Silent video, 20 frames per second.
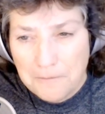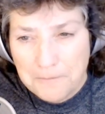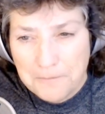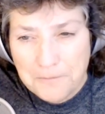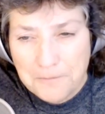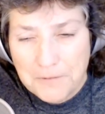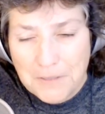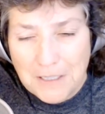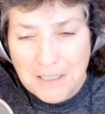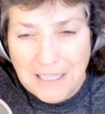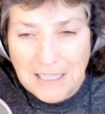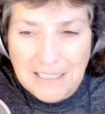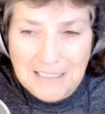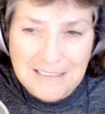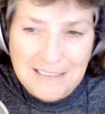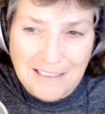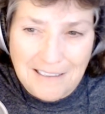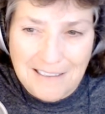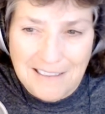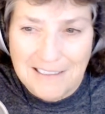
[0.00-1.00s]
If you get
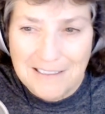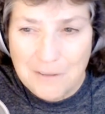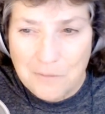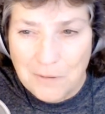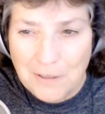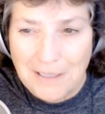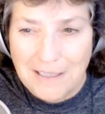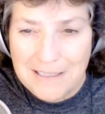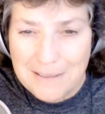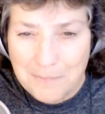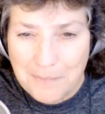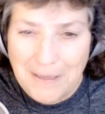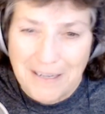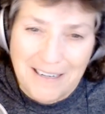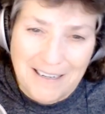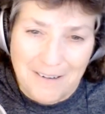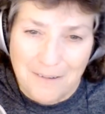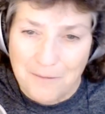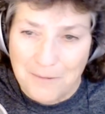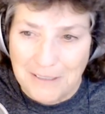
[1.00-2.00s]
it done and you realize,
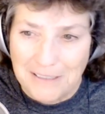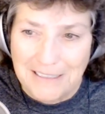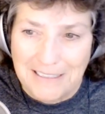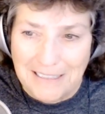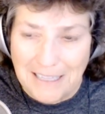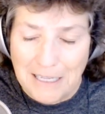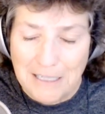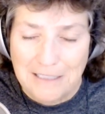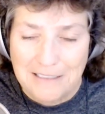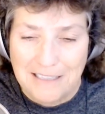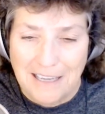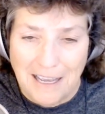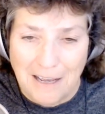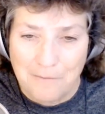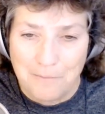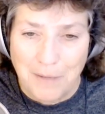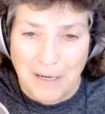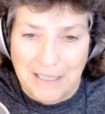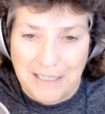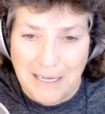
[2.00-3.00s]
man, I don't really like to
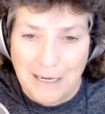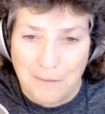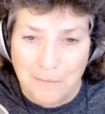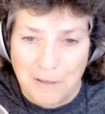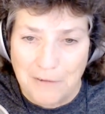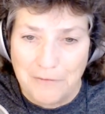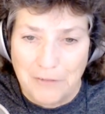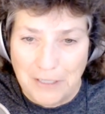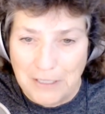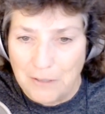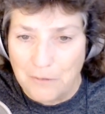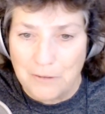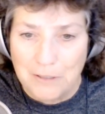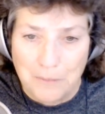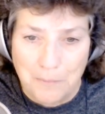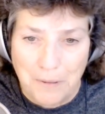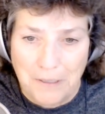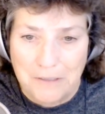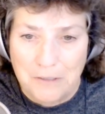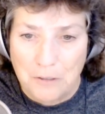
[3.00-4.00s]
have my camera video
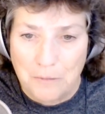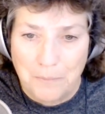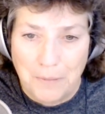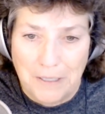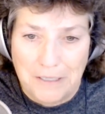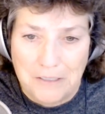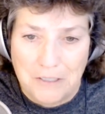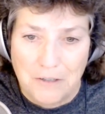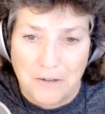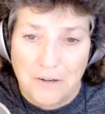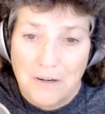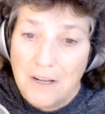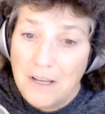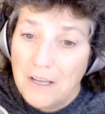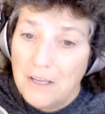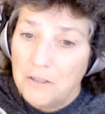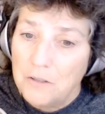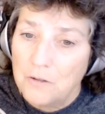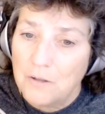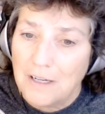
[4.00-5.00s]
in the picture in picture,
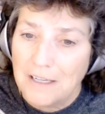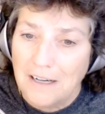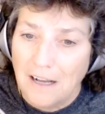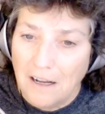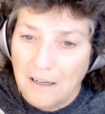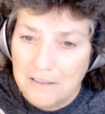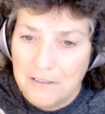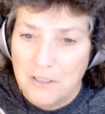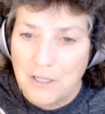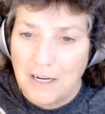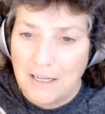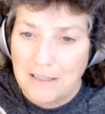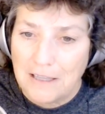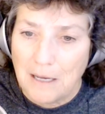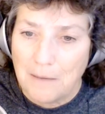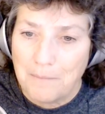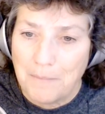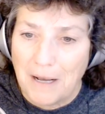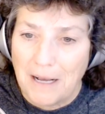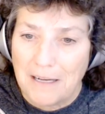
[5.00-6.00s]
you can uncheck
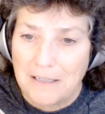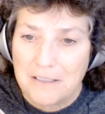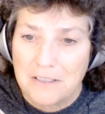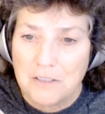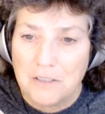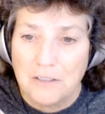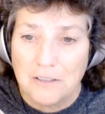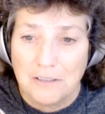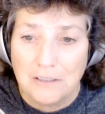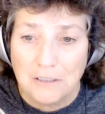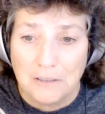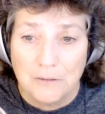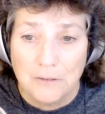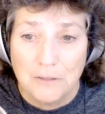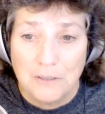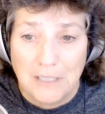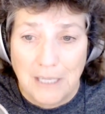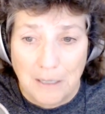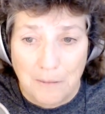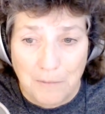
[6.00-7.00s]
that box to
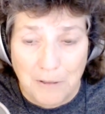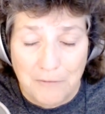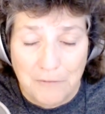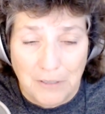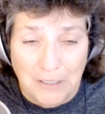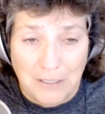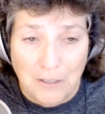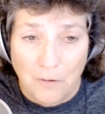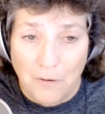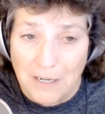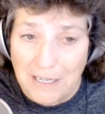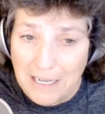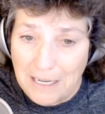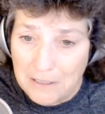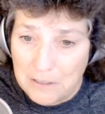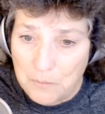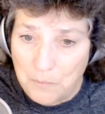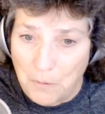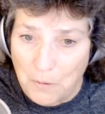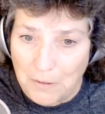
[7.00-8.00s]
include camera video on
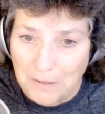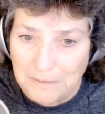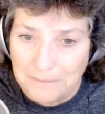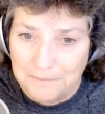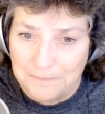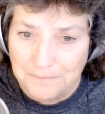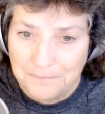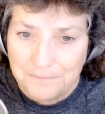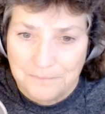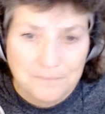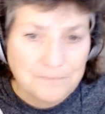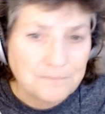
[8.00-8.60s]
export.